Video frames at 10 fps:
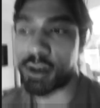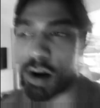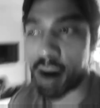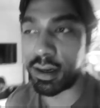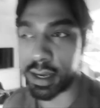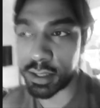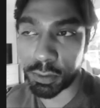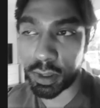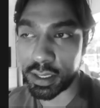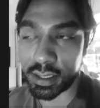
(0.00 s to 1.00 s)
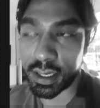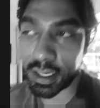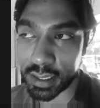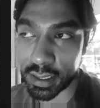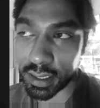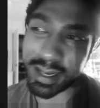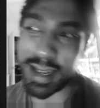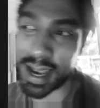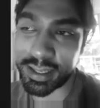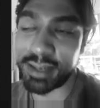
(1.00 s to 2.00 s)
kind of as well as it does, and it
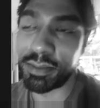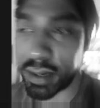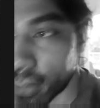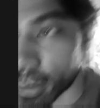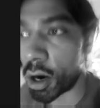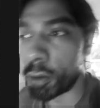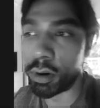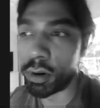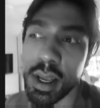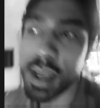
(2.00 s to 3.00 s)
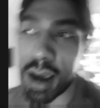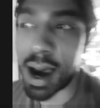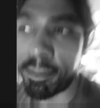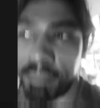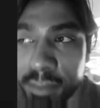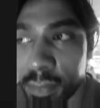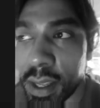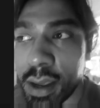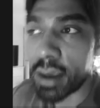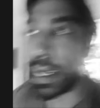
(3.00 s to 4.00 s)
doesn't, but oh well.
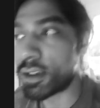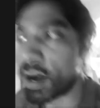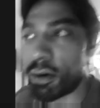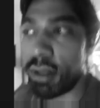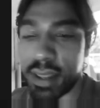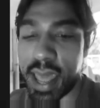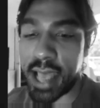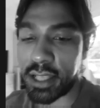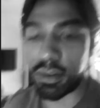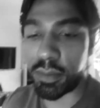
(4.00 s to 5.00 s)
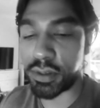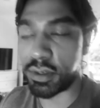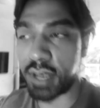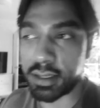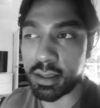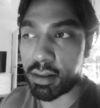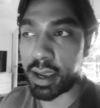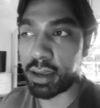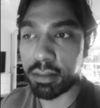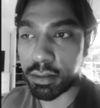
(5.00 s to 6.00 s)
It's kind of all in the hands of the person who does it.
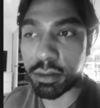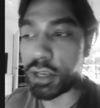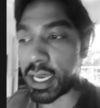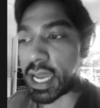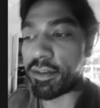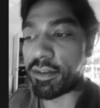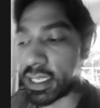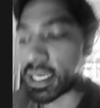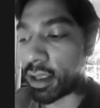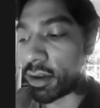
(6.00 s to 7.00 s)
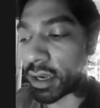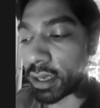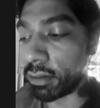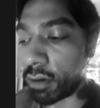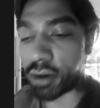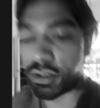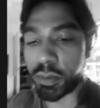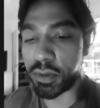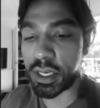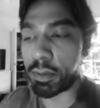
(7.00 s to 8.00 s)
Like you can have a detailer who can go to
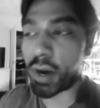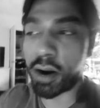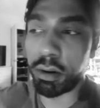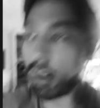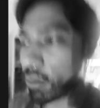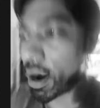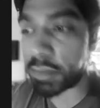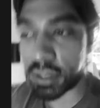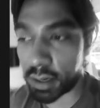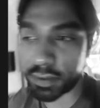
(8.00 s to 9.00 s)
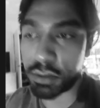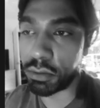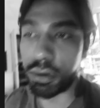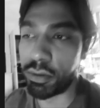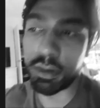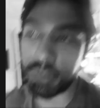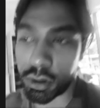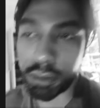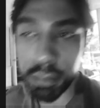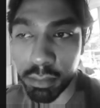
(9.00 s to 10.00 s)
Supercheap and buy all the crap stuff and still do a really good
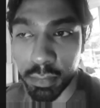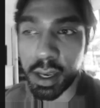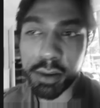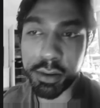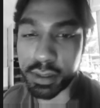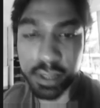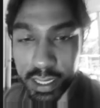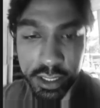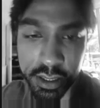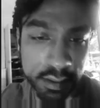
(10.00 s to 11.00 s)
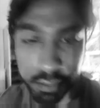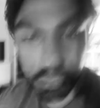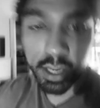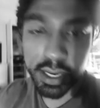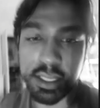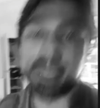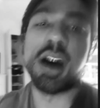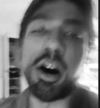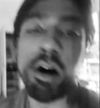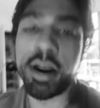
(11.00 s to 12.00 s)
job, because he's
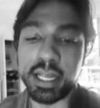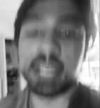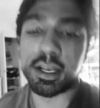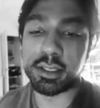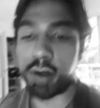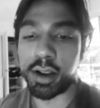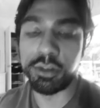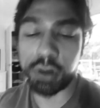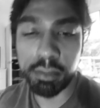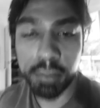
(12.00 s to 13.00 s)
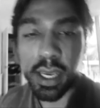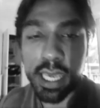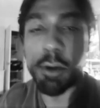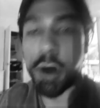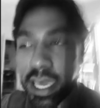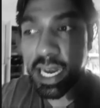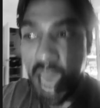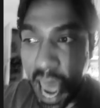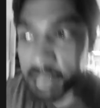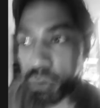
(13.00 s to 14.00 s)
thorough and he does the right job. He won't get as good a